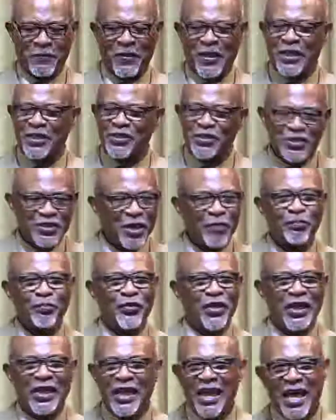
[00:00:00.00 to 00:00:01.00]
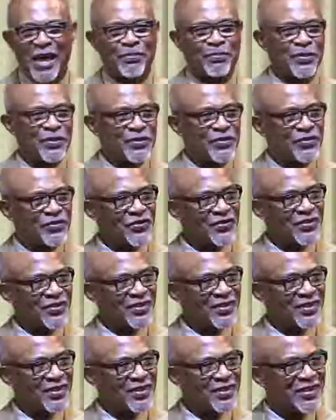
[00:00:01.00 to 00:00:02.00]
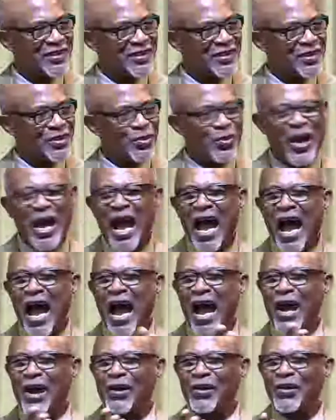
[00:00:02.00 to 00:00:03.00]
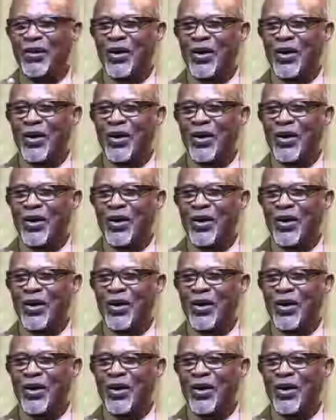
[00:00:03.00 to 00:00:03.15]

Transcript: something happens. Wow!